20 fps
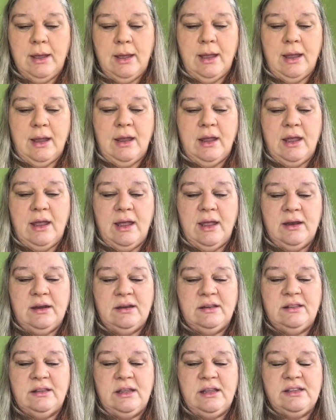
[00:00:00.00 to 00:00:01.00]

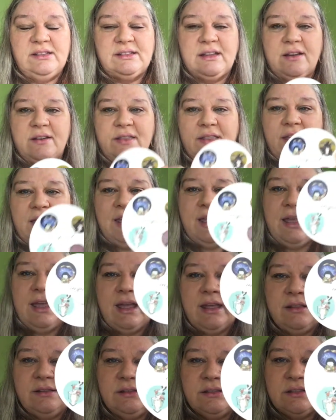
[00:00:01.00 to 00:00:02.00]
And these are the
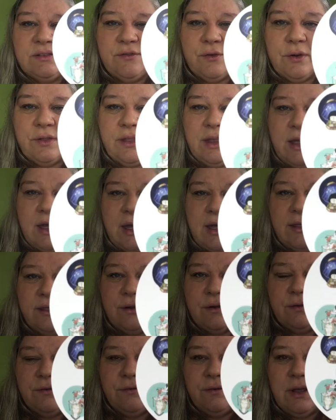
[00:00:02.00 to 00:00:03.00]
hints for the
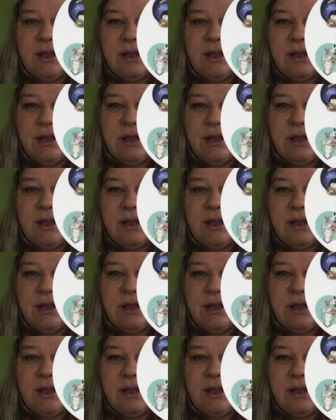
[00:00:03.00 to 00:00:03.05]
other.